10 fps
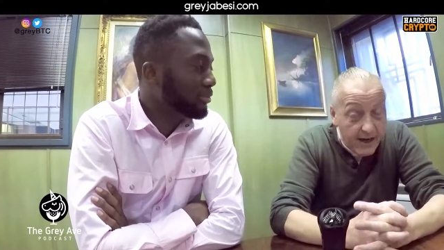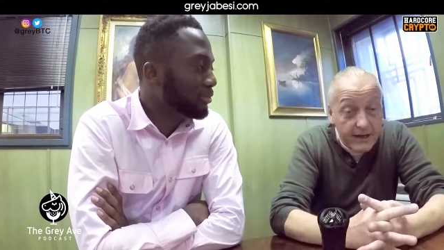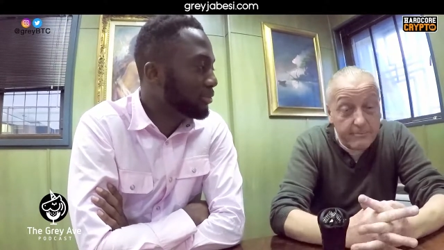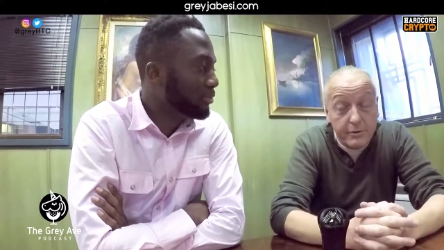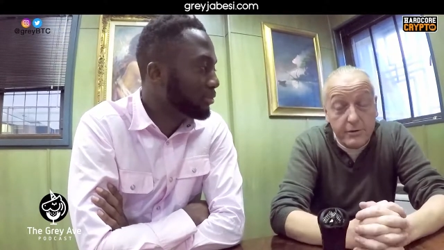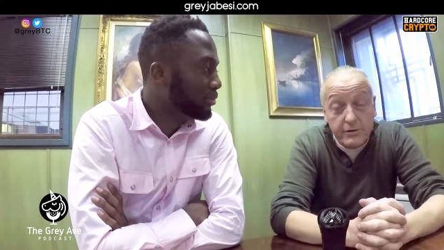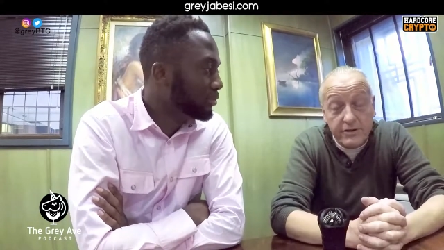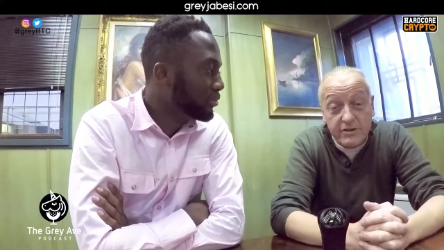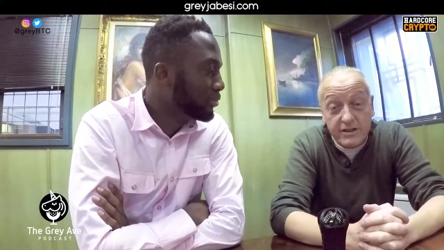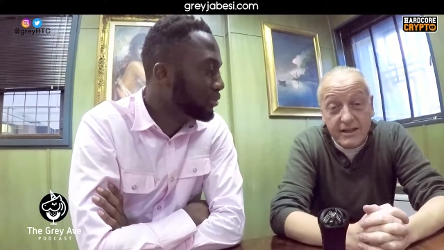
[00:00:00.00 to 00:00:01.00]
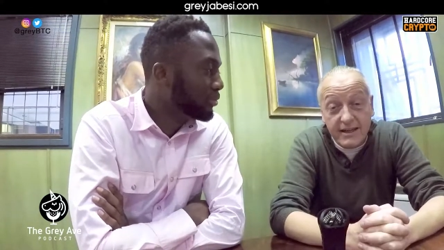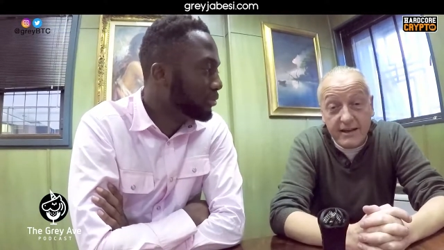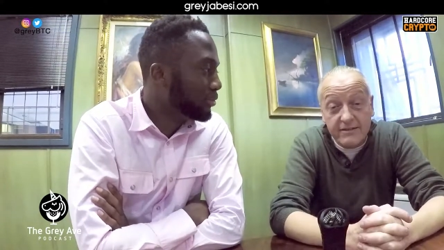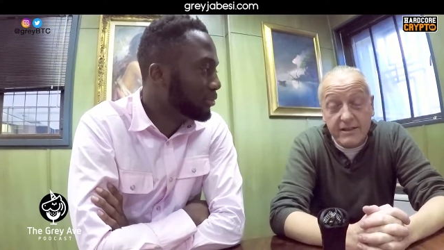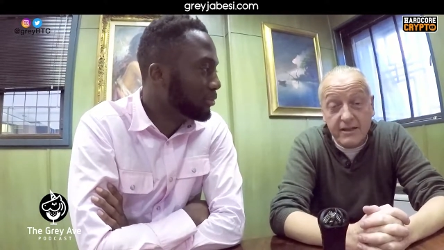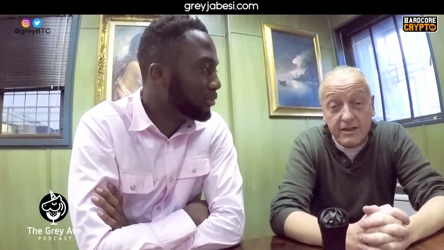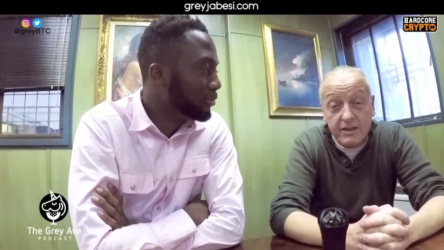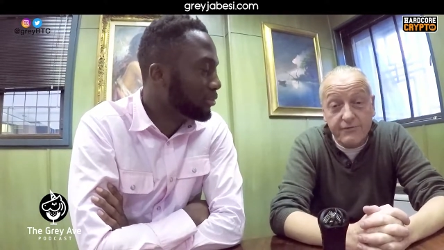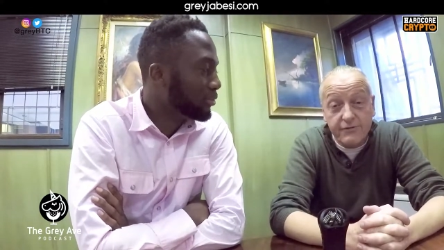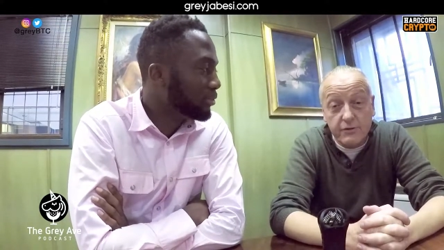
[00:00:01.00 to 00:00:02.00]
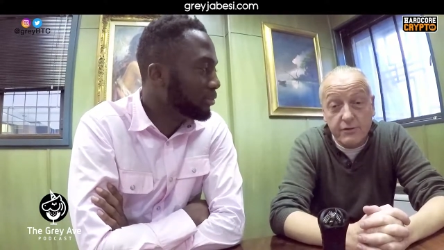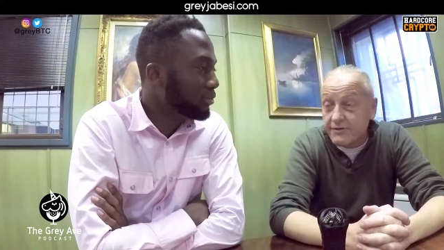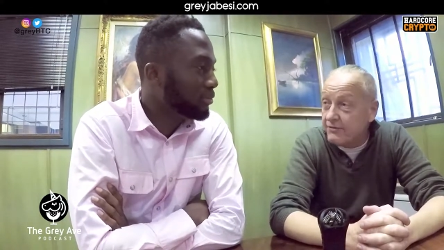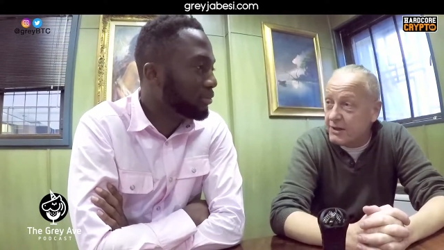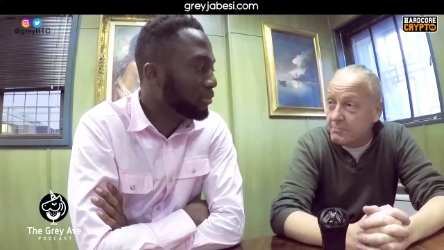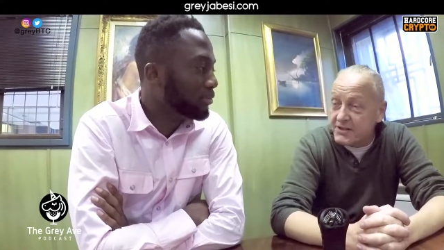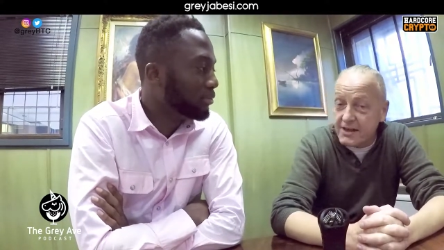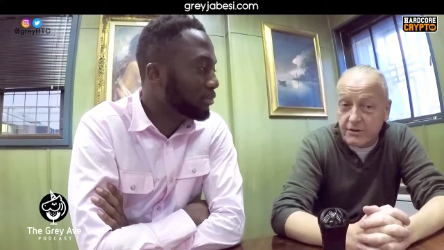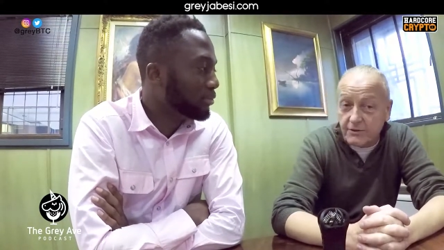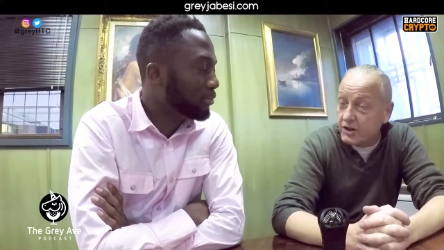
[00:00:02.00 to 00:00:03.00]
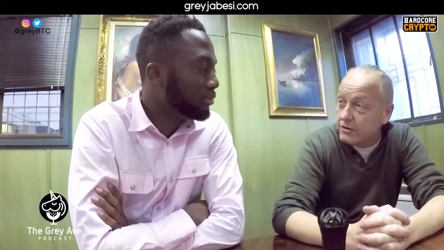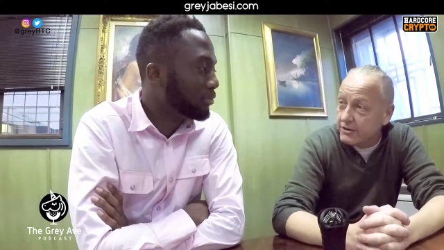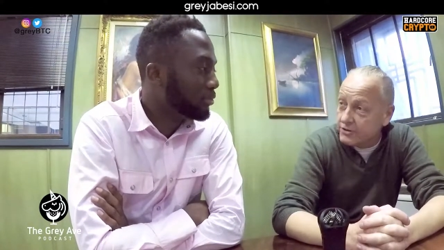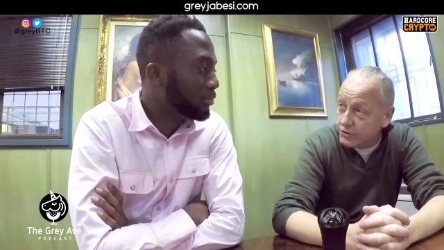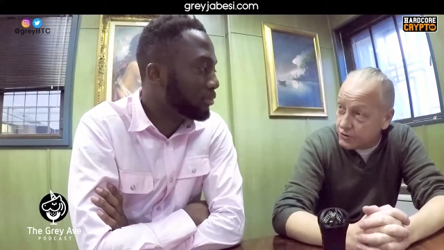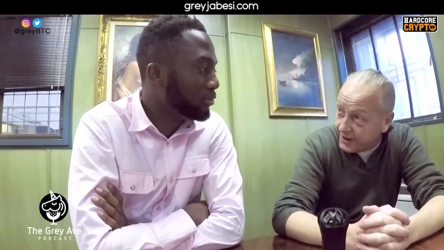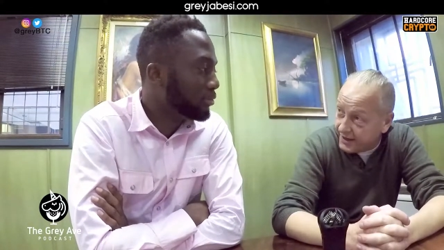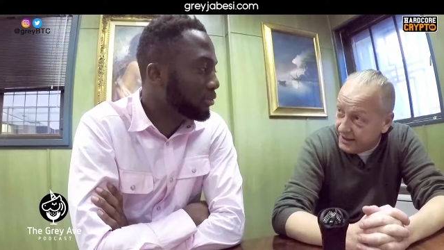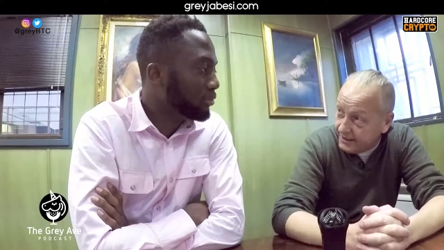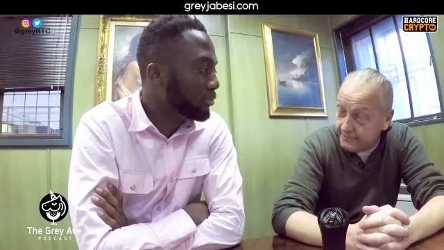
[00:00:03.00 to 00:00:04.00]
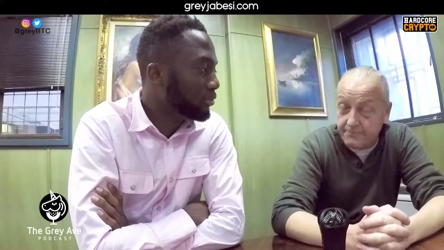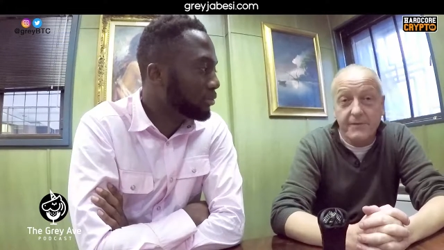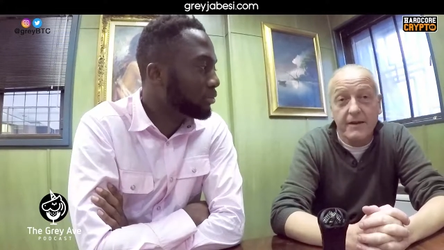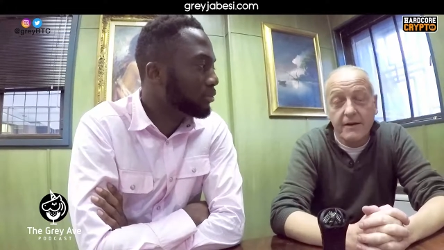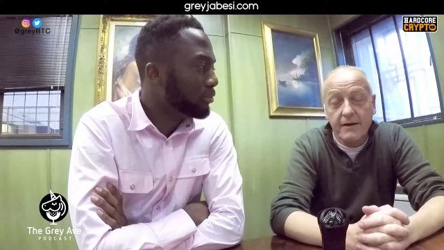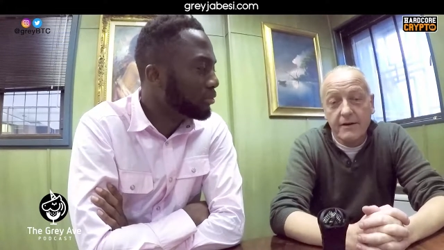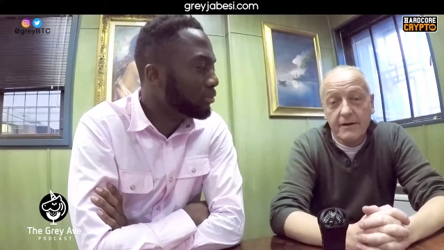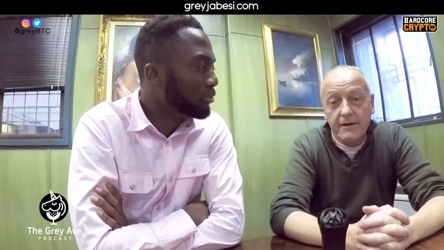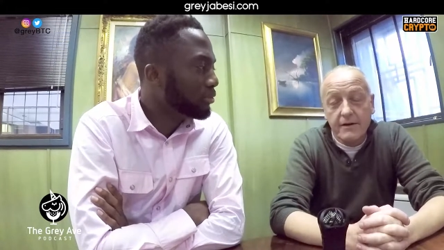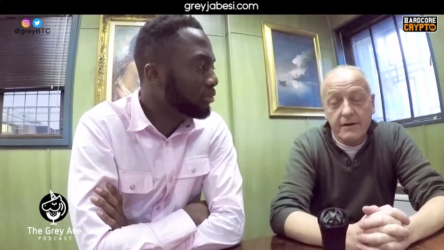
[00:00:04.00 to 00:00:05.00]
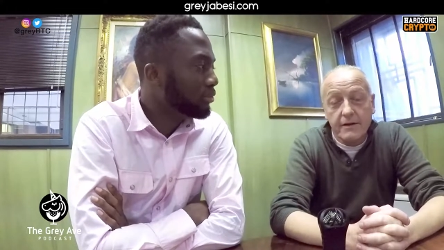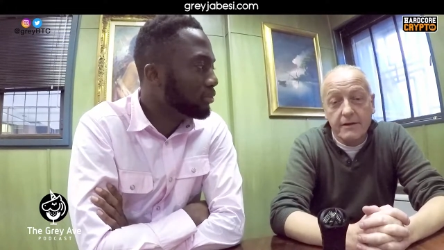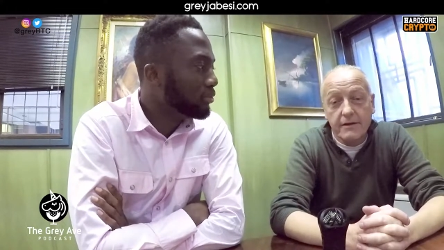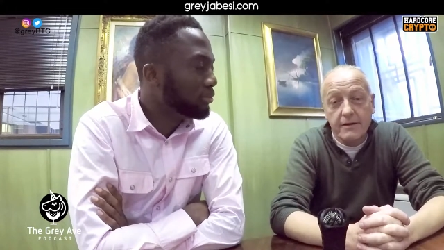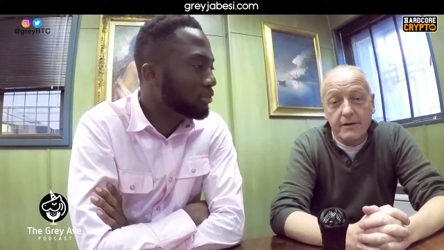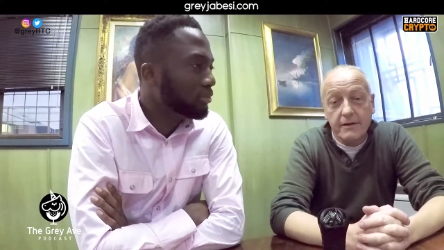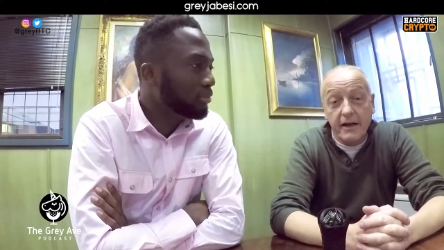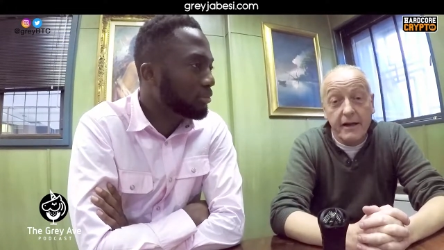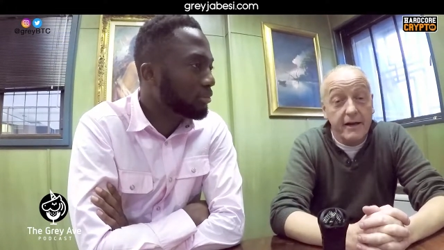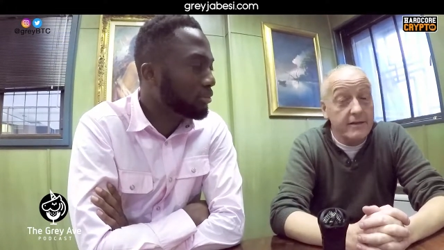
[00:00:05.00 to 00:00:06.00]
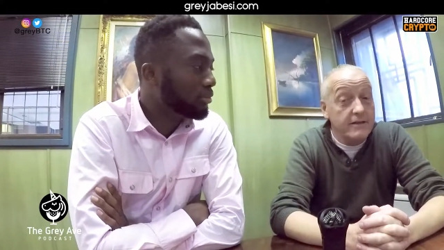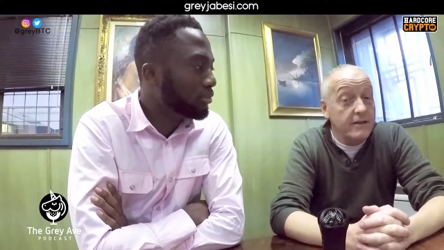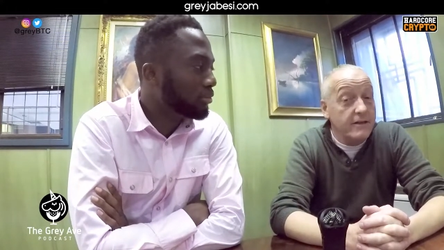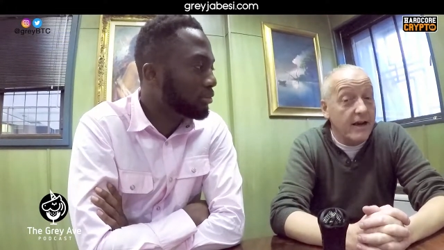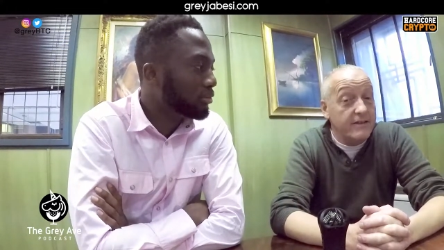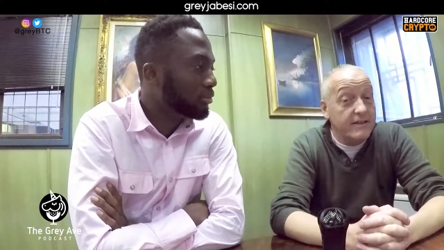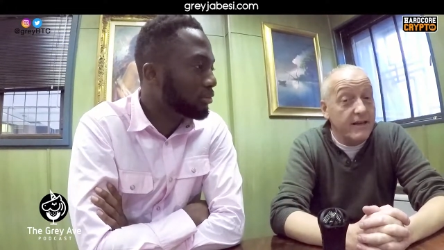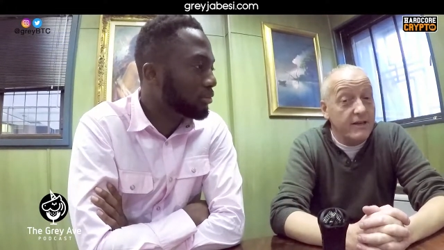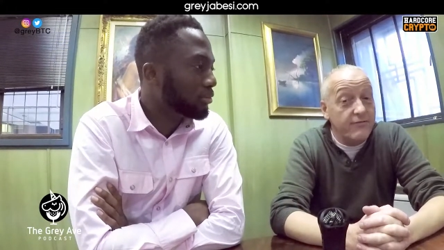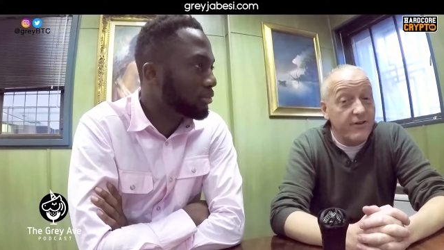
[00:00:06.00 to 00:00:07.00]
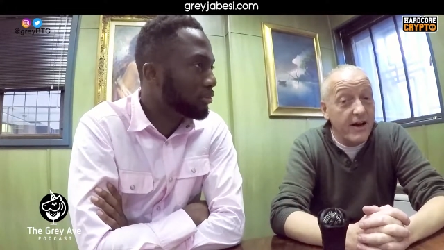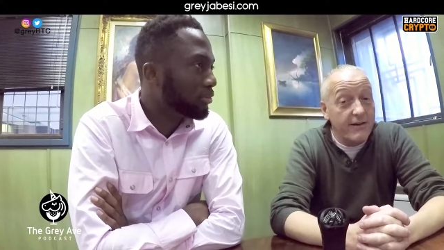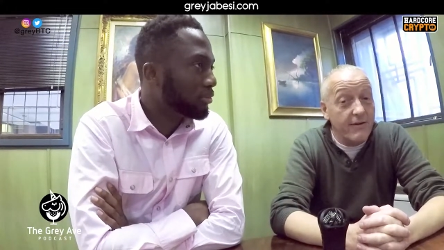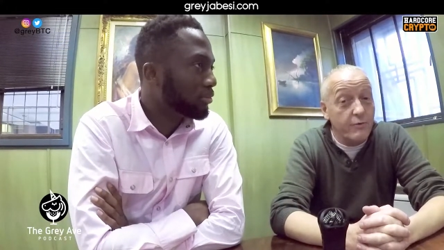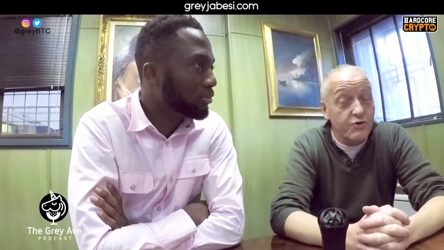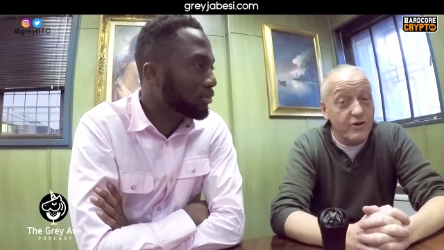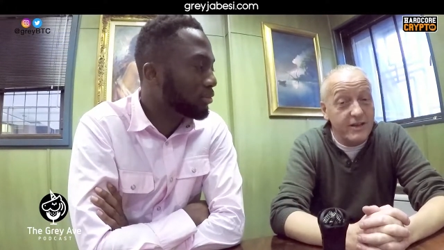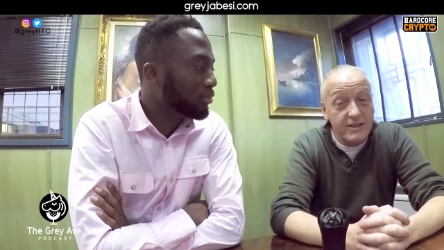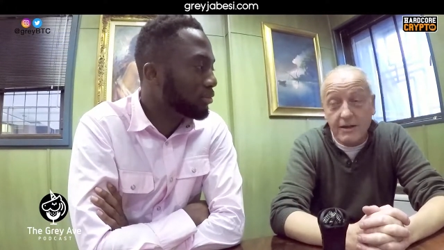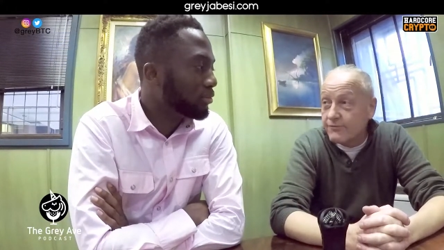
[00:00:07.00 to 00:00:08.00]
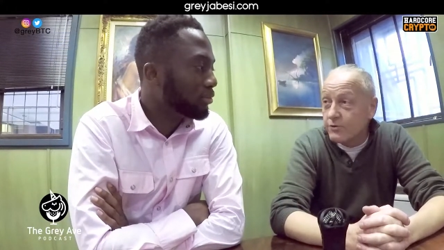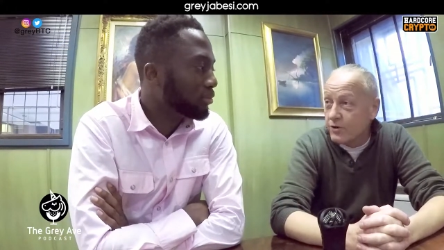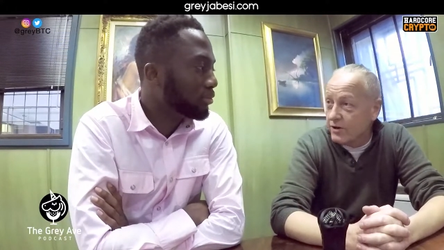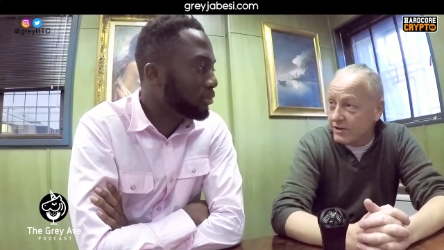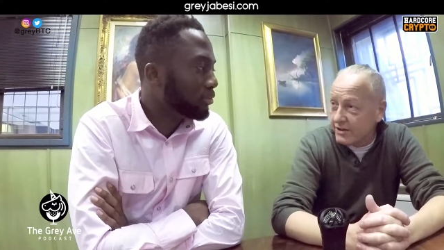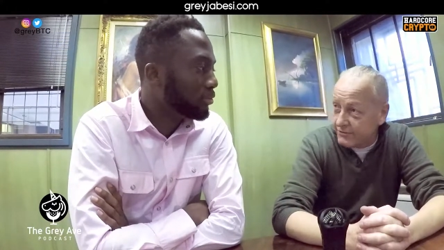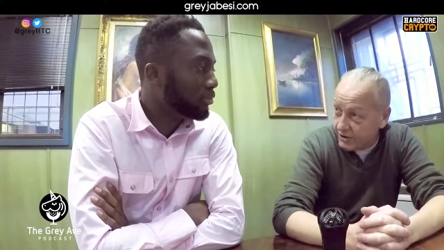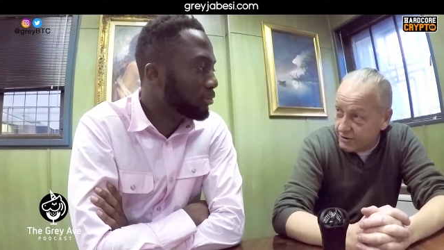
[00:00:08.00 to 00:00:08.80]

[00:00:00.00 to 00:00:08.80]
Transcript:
Speaker 1: I bought in nineteen ninety-four fifty percent of the Golden Stone Trading. Mm-hmm. uh, and in nineteen ninety-five I was already the full owner of the